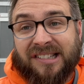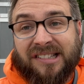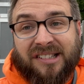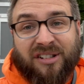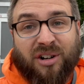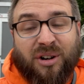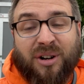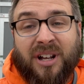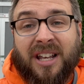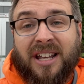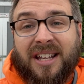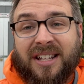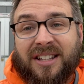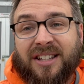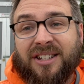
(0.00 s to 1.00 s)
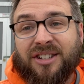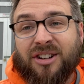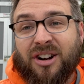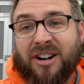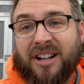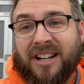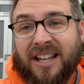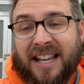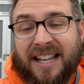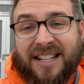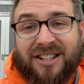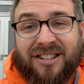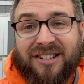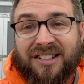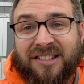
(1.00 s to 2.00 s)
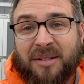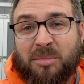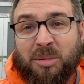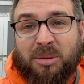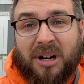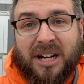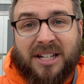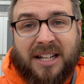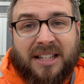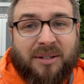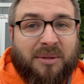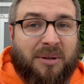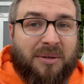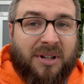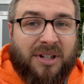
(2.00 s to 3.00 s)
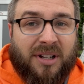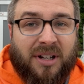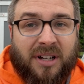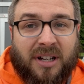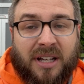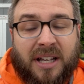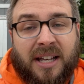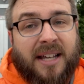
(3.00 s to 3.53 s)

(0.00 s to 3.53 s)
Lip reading: So this started as just a simple project that we were just gonna